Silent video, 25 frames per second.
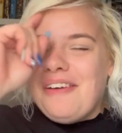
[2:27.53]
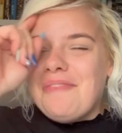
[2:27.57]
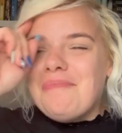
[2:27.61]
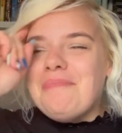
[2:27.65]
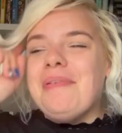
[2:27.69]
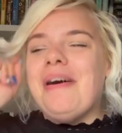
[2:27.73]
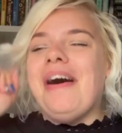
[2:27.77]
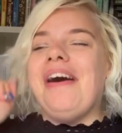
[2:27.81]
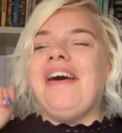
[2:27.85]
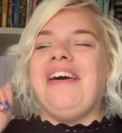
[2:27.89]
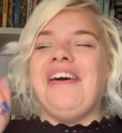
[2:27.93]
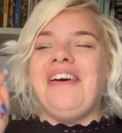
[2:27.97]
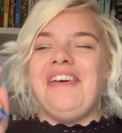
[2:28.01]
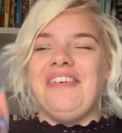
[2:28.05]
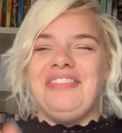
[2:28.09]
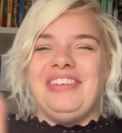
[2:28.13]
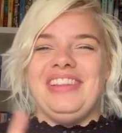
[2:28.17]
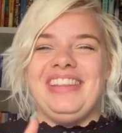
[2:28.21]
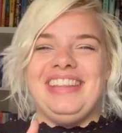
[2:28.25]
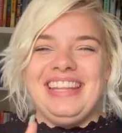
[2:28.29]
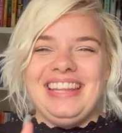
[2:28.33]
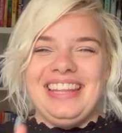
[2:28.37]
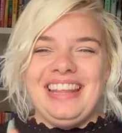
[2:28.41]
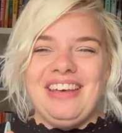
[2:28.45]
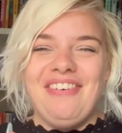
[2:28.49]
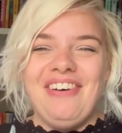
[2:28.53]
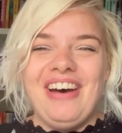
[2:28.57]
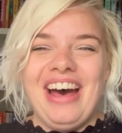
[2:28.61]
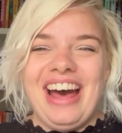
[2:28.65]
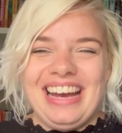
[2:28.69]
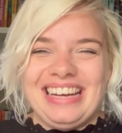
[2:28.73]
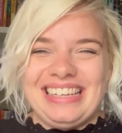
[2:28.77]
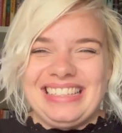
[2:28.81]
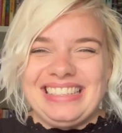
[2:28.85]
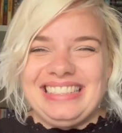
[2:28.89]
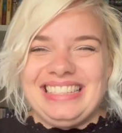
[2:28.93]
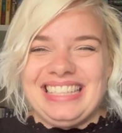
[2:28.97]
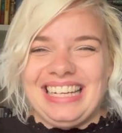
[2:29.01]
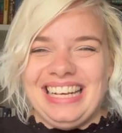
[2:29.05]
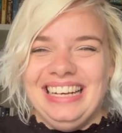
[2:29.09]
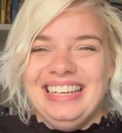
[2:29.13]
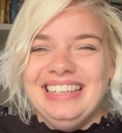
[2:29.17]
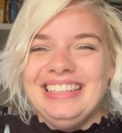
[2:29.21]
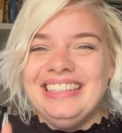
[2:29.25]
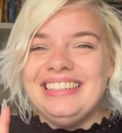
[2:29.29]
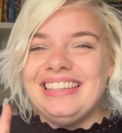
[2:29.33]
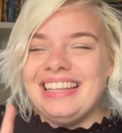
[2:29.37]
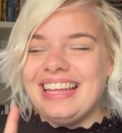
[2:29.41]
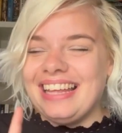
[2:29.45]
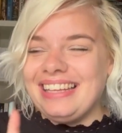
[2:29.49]
But other than the fact
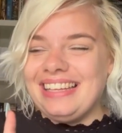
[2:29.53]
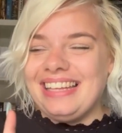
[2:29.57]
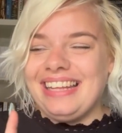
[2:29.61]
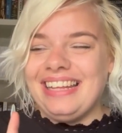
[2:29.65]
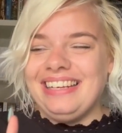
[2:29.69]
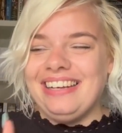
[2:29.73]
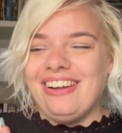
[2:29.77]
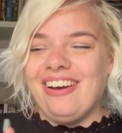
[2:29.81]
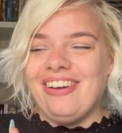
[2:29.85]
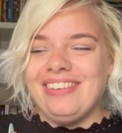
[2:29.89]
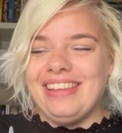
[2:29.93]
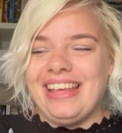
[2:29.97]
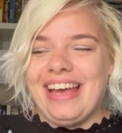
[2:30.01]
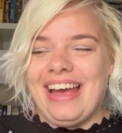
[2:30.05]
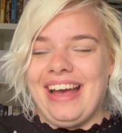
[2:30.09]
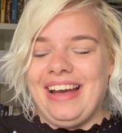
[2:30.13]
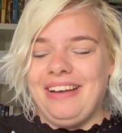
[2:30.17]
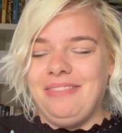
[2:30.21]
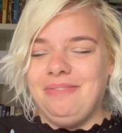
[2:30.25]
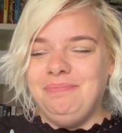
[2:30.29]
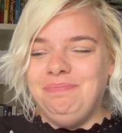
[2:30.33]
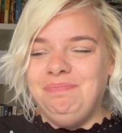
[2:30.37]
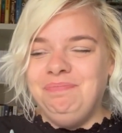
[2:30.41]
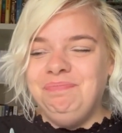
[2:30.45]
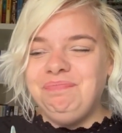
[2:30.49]
that they're not that,